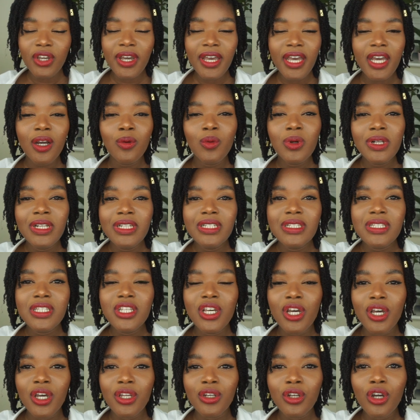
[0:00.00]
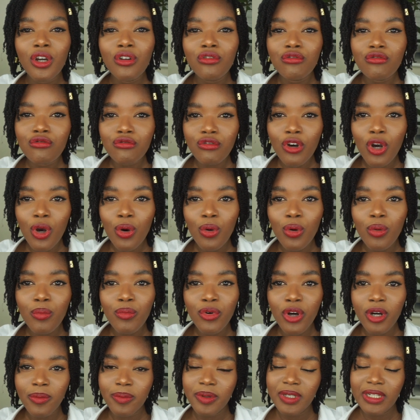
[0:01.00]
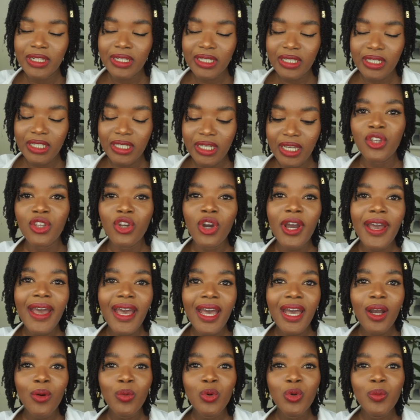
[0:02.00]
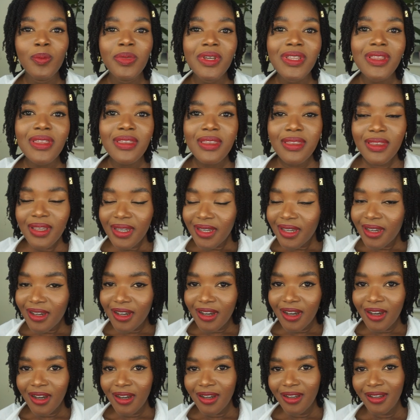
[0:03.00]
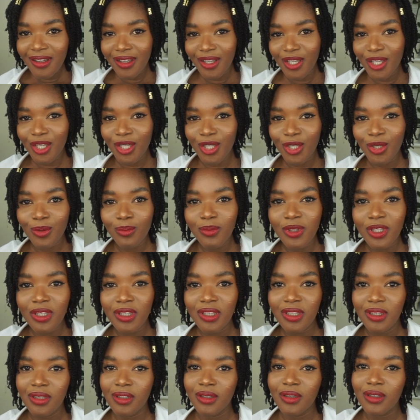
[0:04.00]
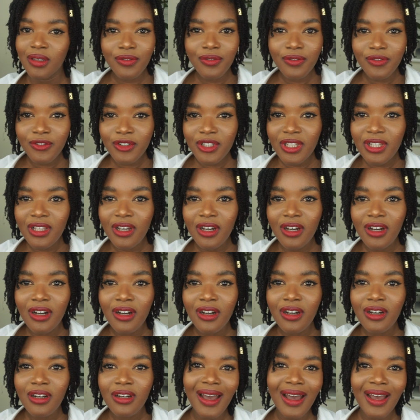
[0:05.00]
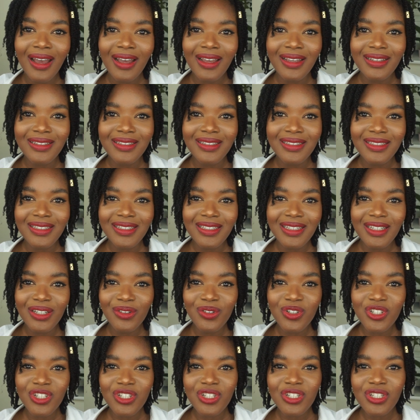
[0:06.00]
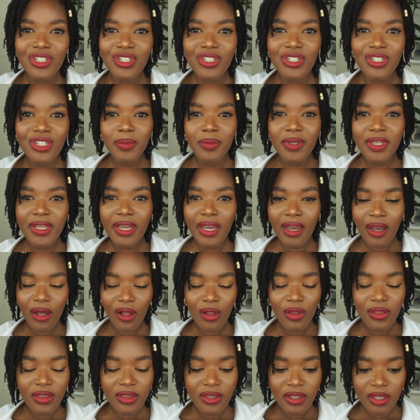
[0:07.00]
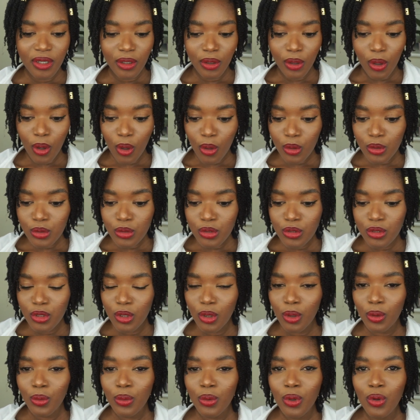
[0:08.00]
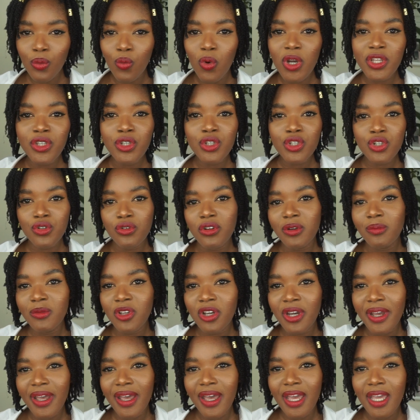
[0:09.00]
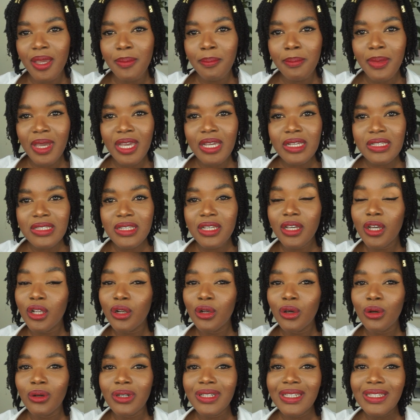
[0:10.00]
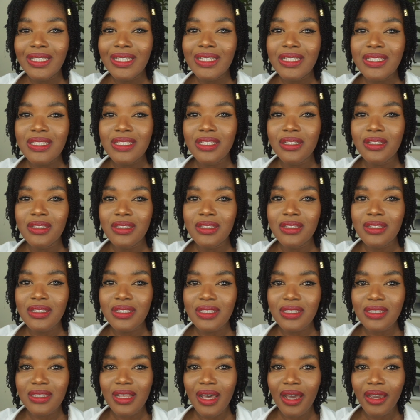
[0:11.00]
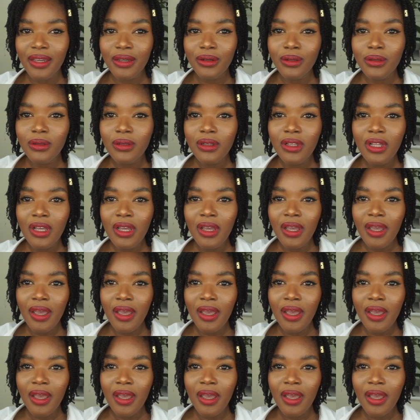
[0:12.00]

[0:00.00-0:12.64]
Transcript: Your hair will in turn grow properly. Your hair will be thicker, it'll be fuller, and it will just be healthier. Also, when you trim your hair, it makes it a lot easier to style.